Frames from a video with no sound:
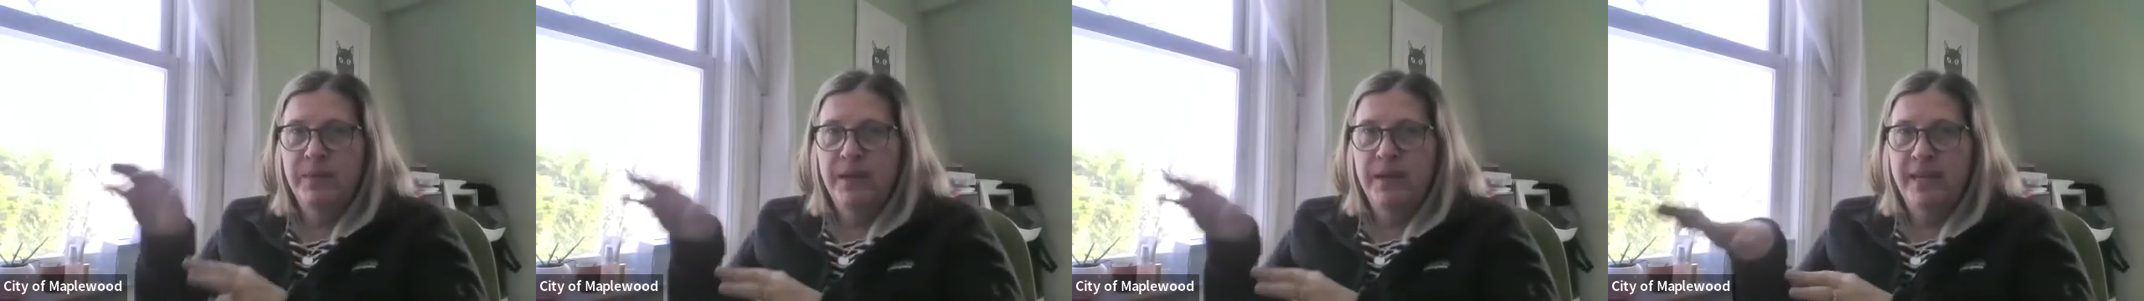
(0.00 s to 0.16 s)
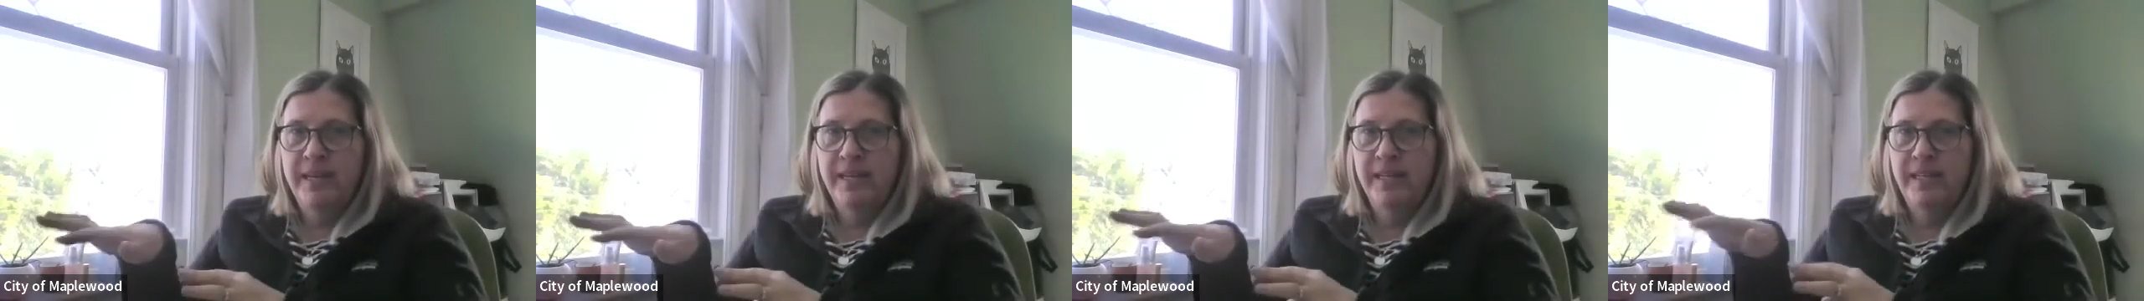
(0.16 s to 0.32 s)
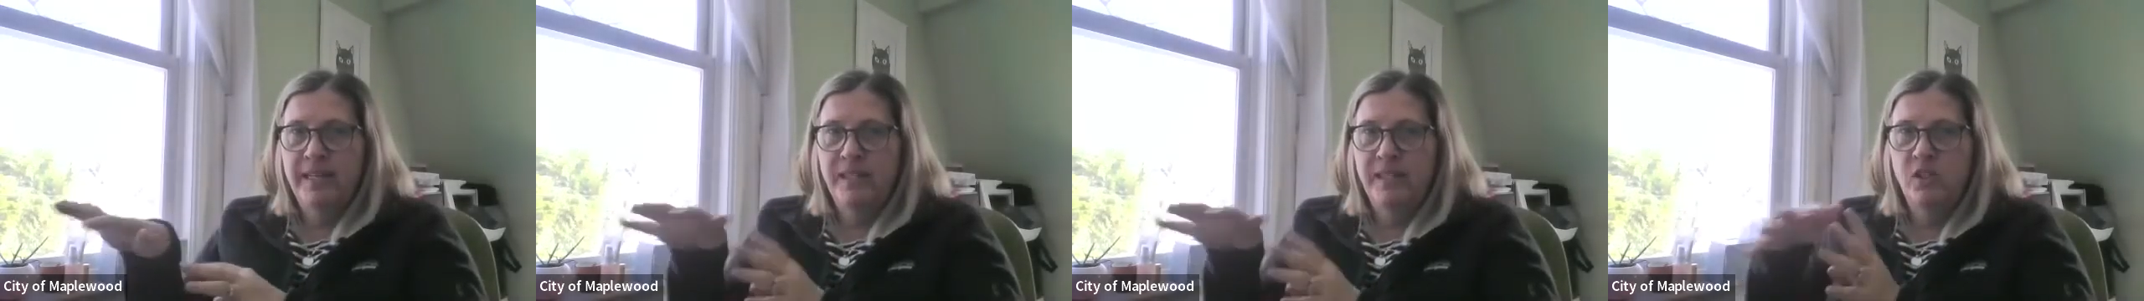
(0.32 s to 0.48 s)

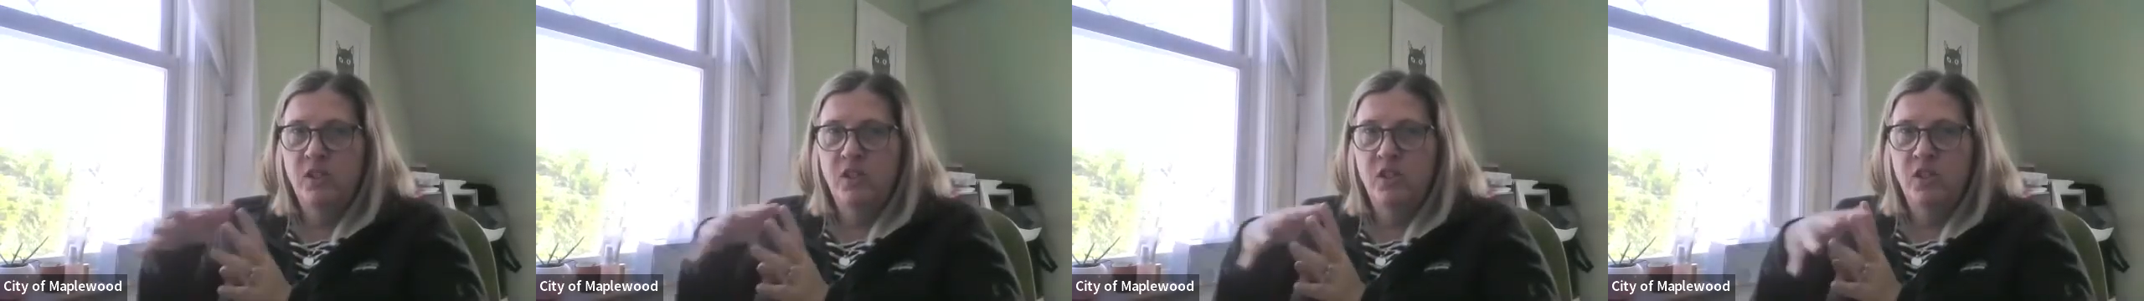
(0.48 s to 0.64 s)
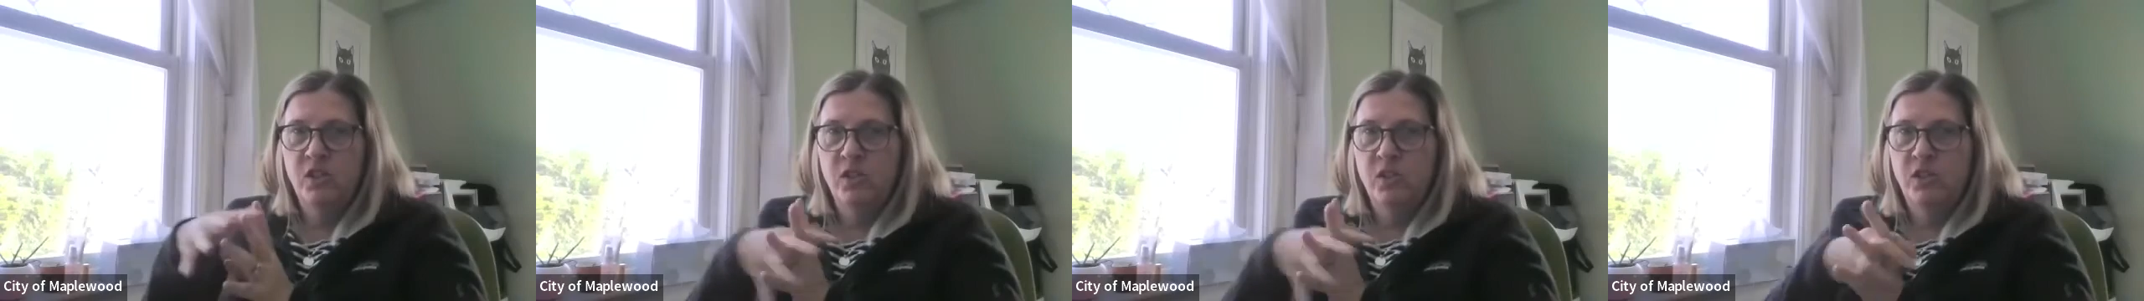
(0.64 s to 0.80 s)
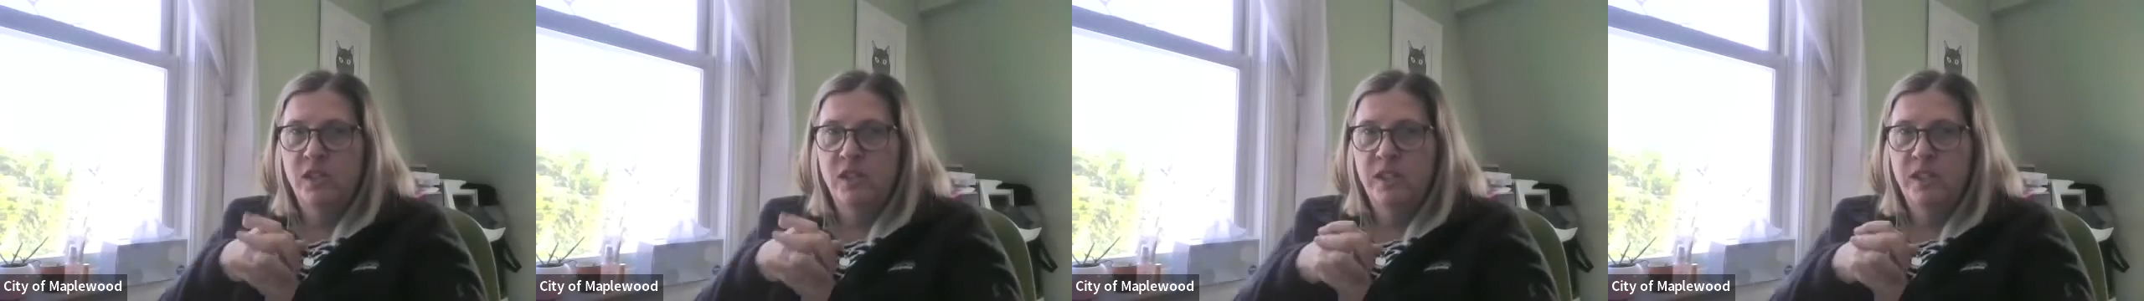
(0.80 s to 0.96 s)
my
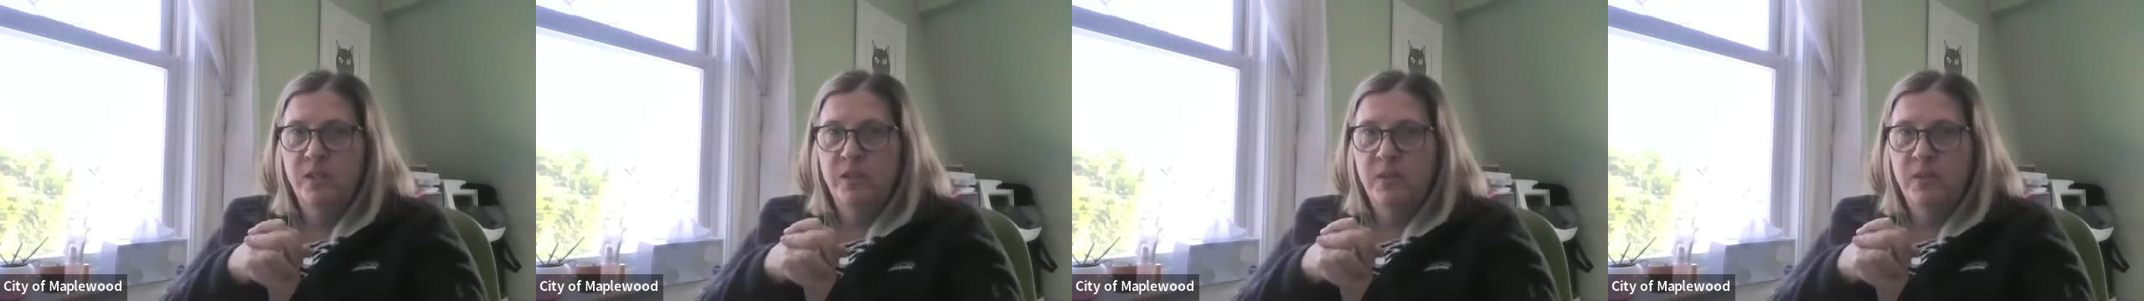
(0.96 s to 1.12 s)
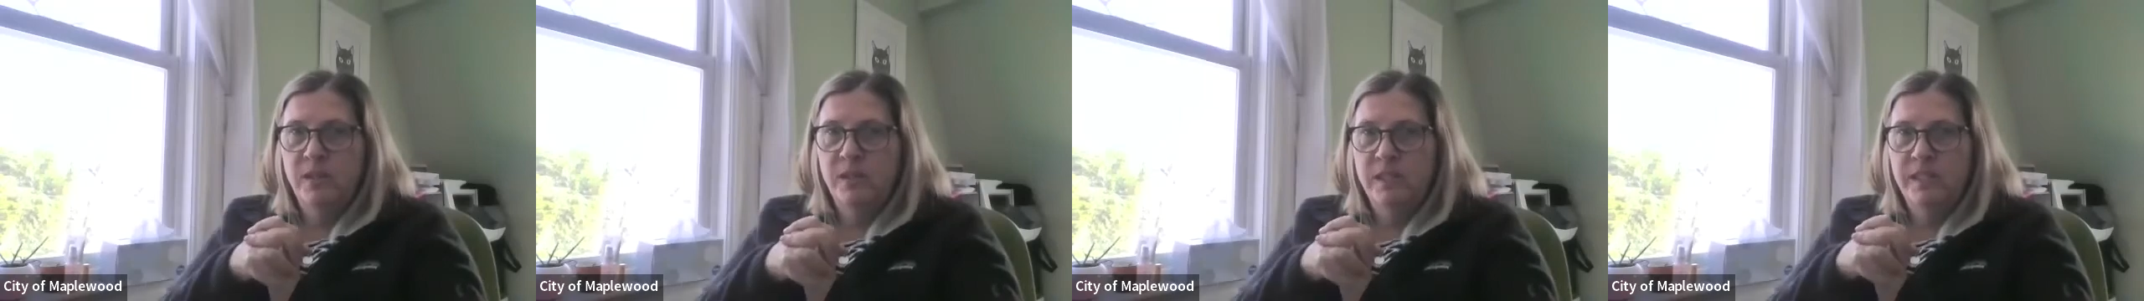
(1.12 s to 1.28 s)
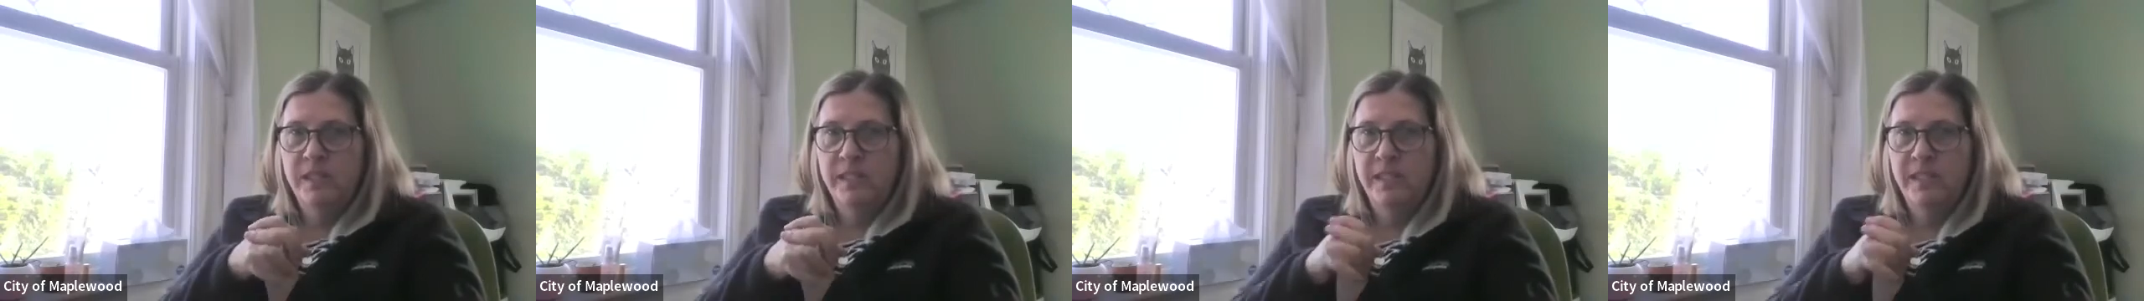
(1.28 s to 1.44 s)
children or